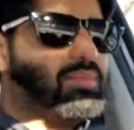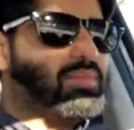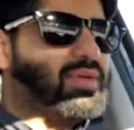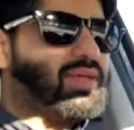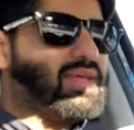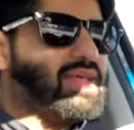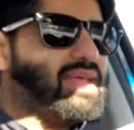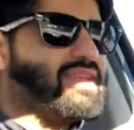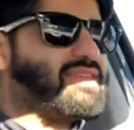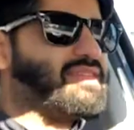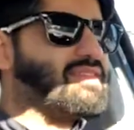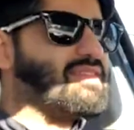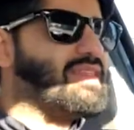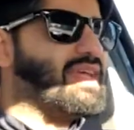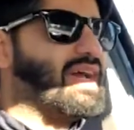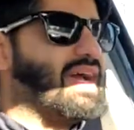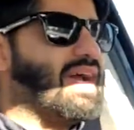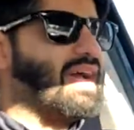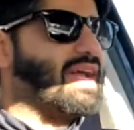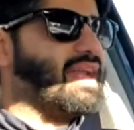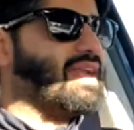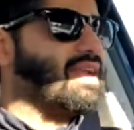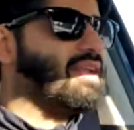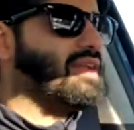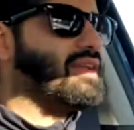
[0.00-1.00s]
it's
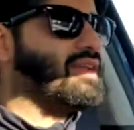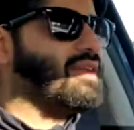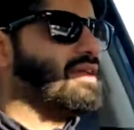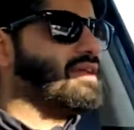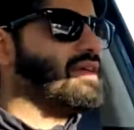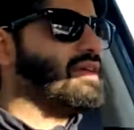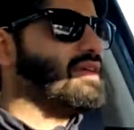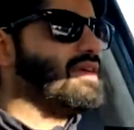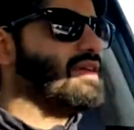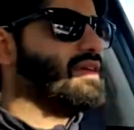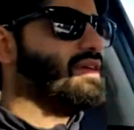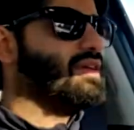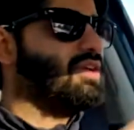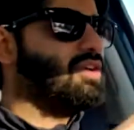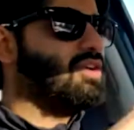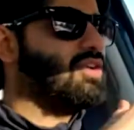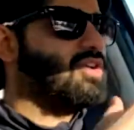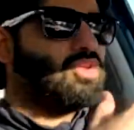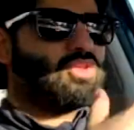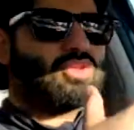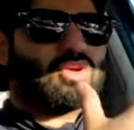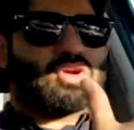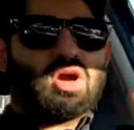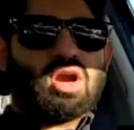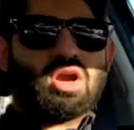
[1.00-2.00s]
that
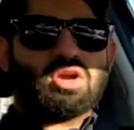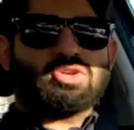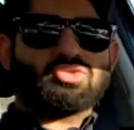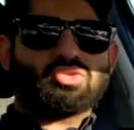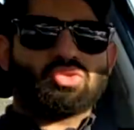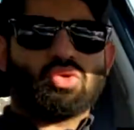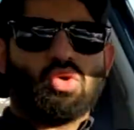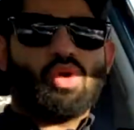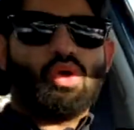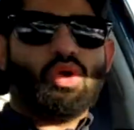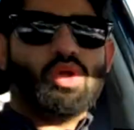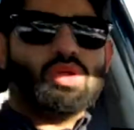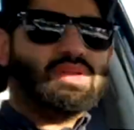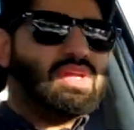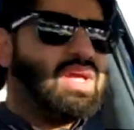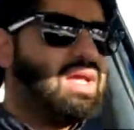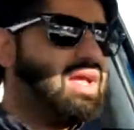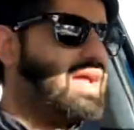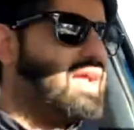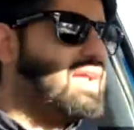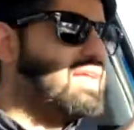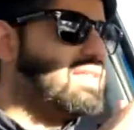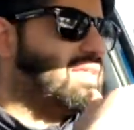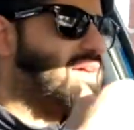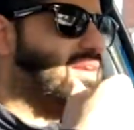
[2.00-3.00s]
the car's cold,
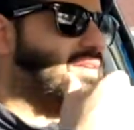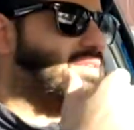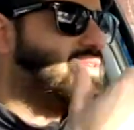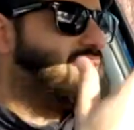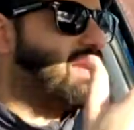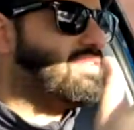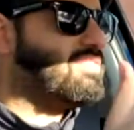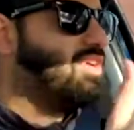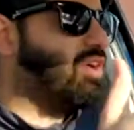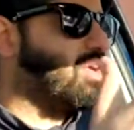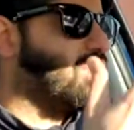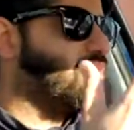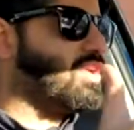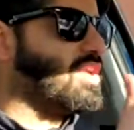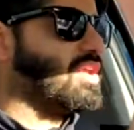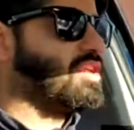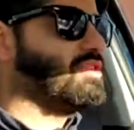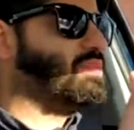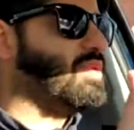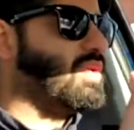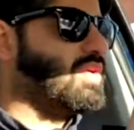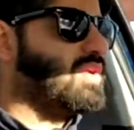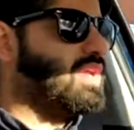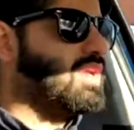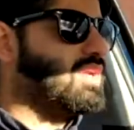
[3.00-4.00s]
and that's never a good
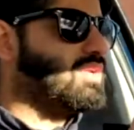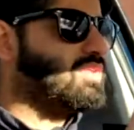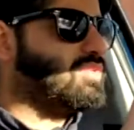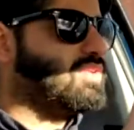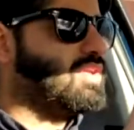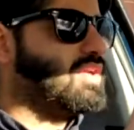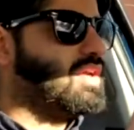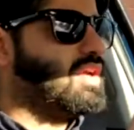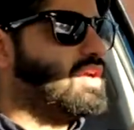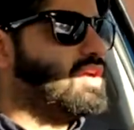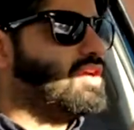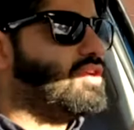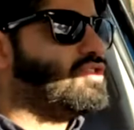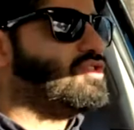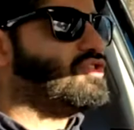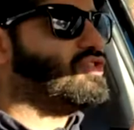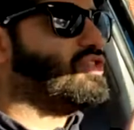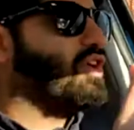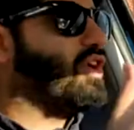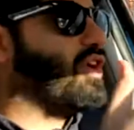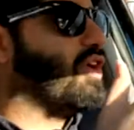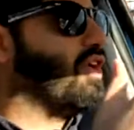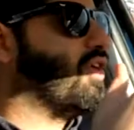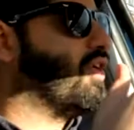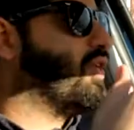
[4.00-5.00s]
experience.
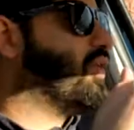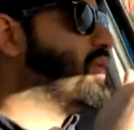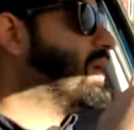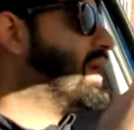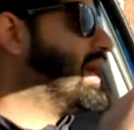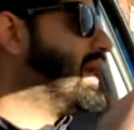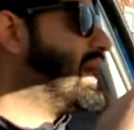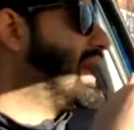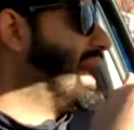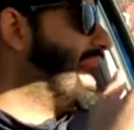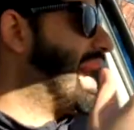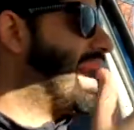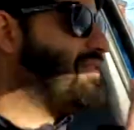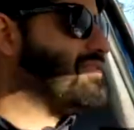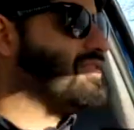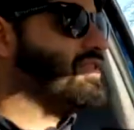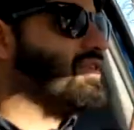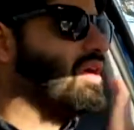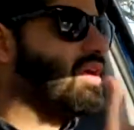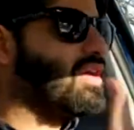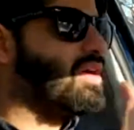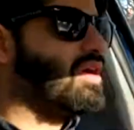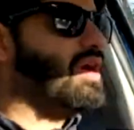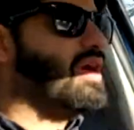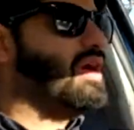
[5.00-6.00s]
So having
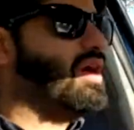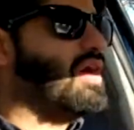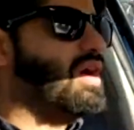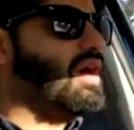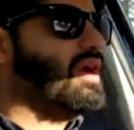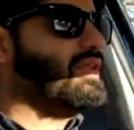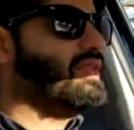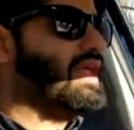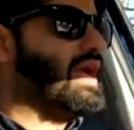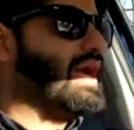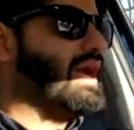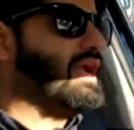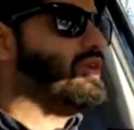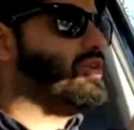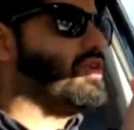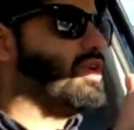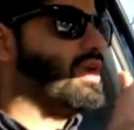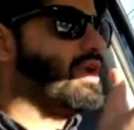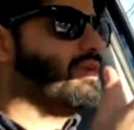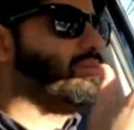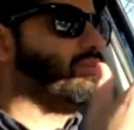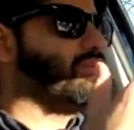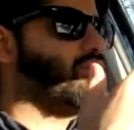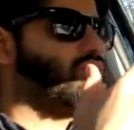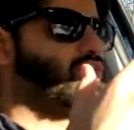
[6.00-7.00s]
a car that you're
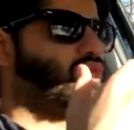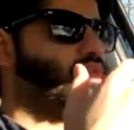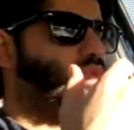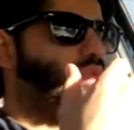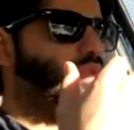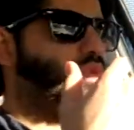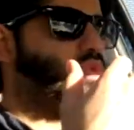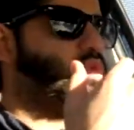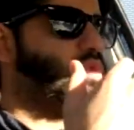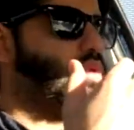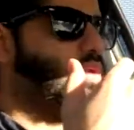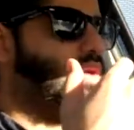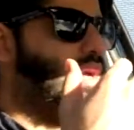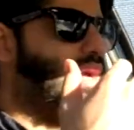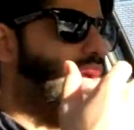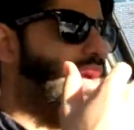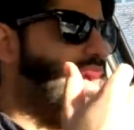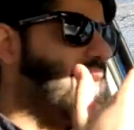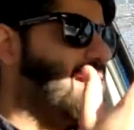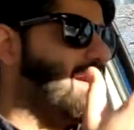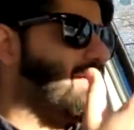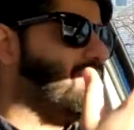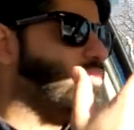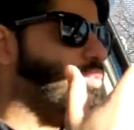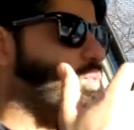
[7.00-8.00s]
able to
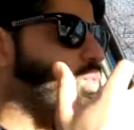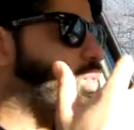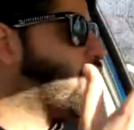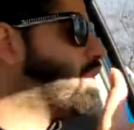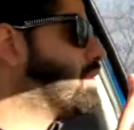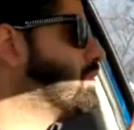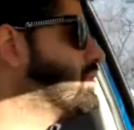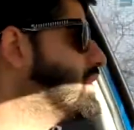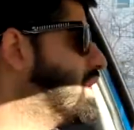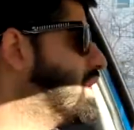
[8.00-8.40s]
have warmed